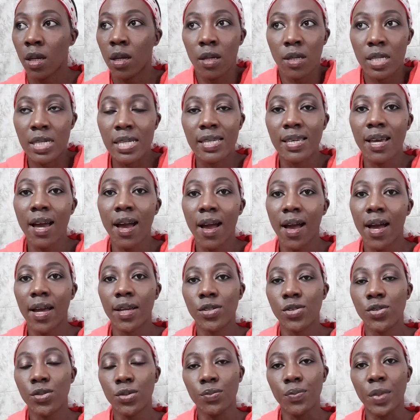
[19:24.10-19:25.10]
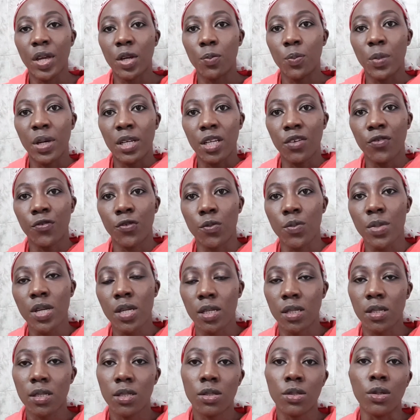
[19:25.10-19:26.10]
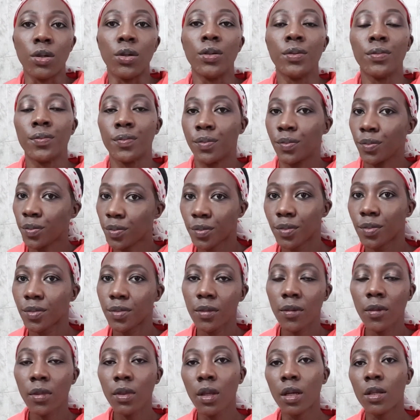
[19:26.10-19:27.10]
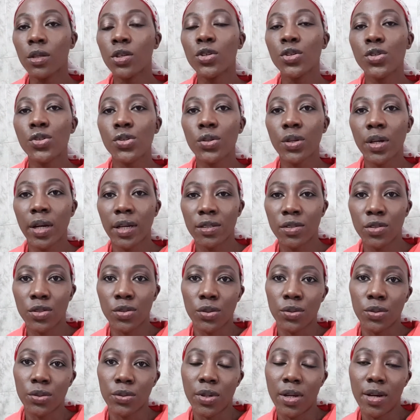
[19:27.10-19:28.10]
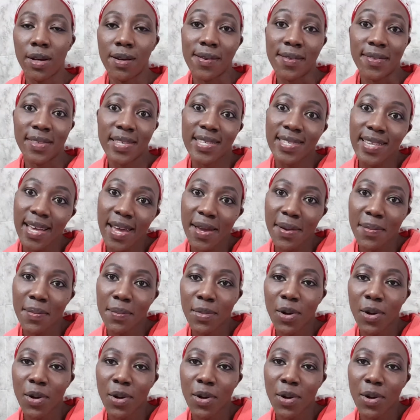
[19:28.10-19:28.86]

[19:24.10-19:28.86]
yeah, I do make money from it. So you too can do the same.